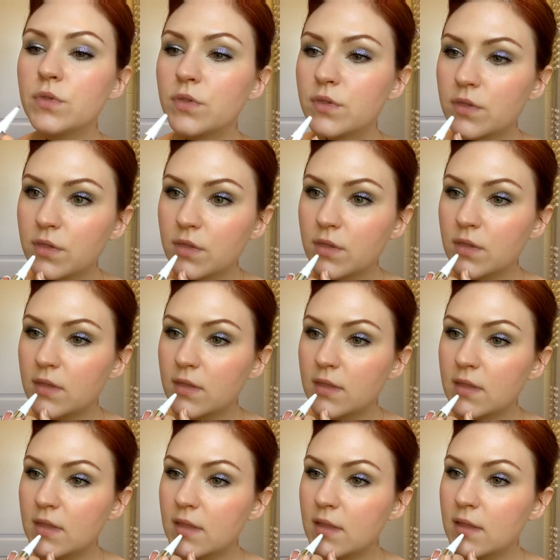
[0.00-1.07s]

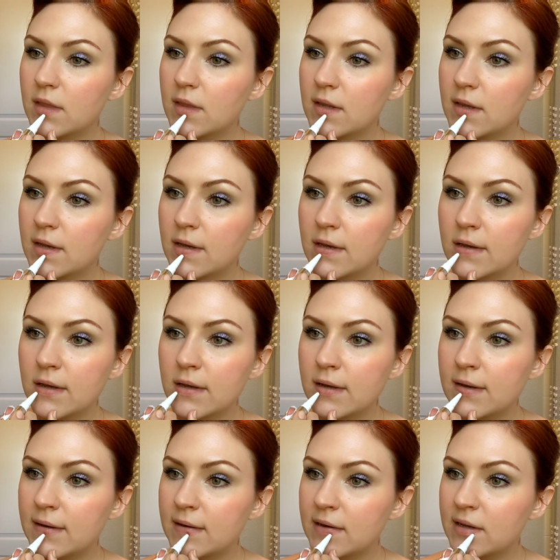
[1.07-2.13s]

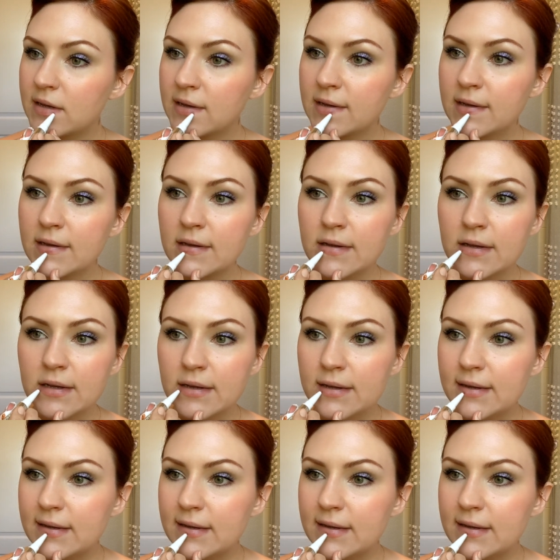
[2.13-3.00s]
(silence)